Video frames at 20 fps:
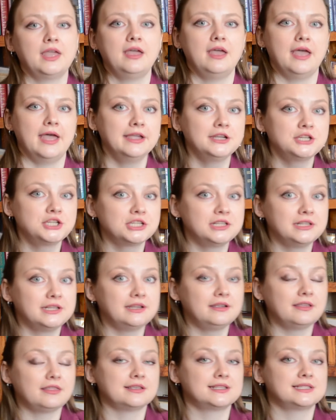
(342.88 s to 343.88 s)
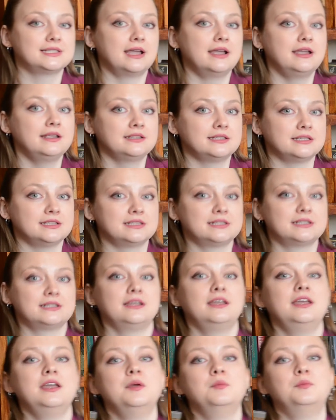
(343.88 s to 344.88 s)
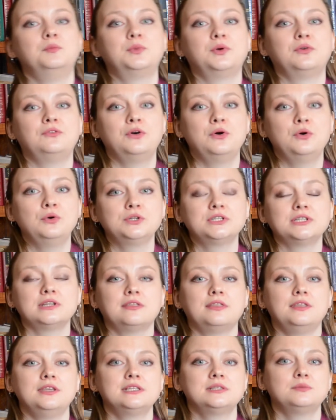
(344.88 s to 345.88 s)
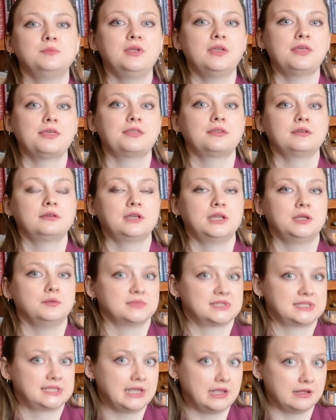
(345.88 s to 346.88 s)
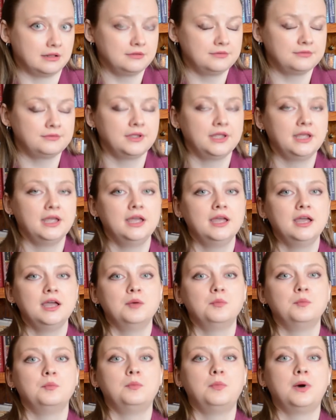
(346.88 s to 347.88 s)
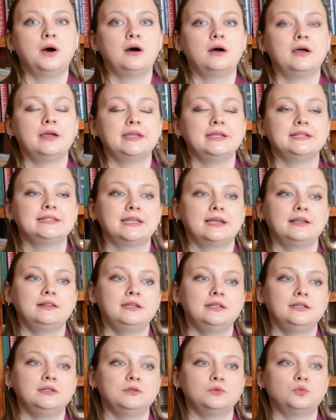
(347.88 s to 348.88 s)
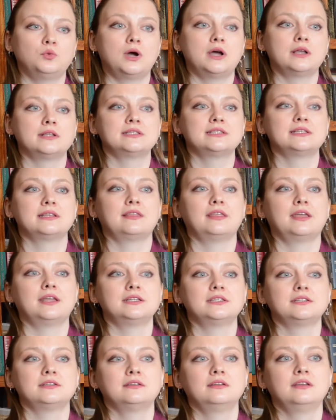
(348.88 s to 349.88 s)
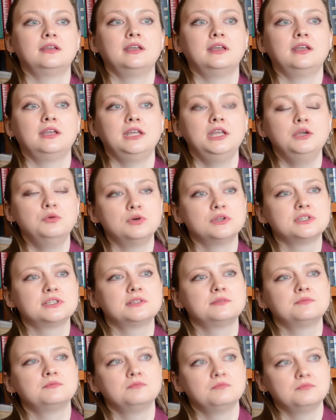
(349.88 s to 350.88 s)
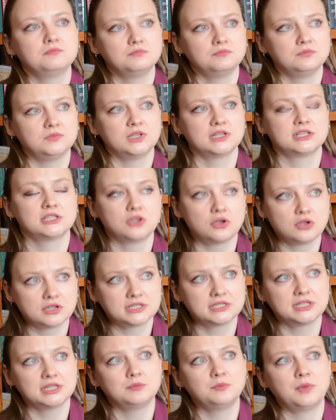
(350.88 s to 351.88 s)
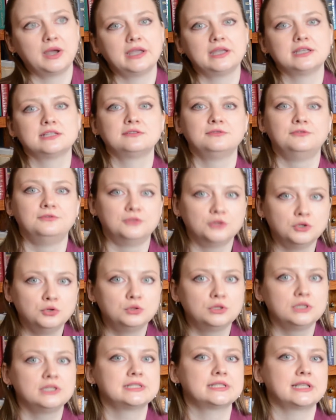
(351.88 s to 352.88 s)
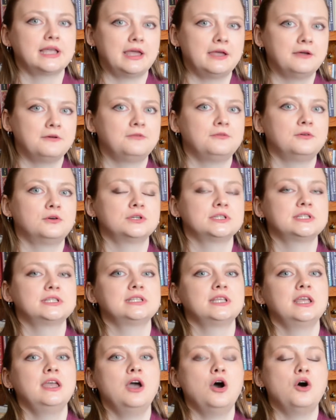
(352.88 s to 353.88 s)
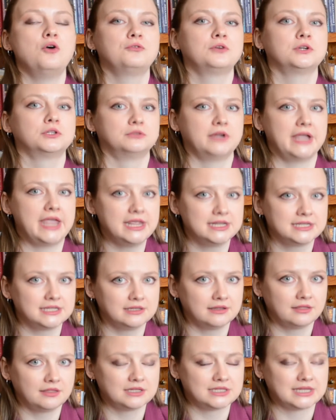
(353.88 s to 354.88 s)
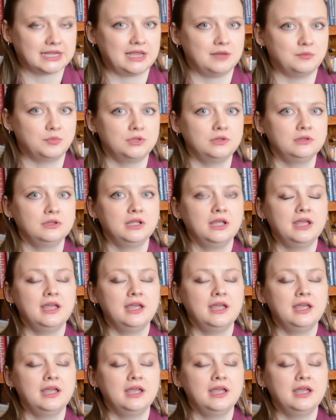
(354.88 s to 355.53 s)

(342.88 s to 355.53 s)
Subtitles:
Actually, the scientist provoked this myth himself by telling once that he was exhausted by his fruitless efforts of creating the table,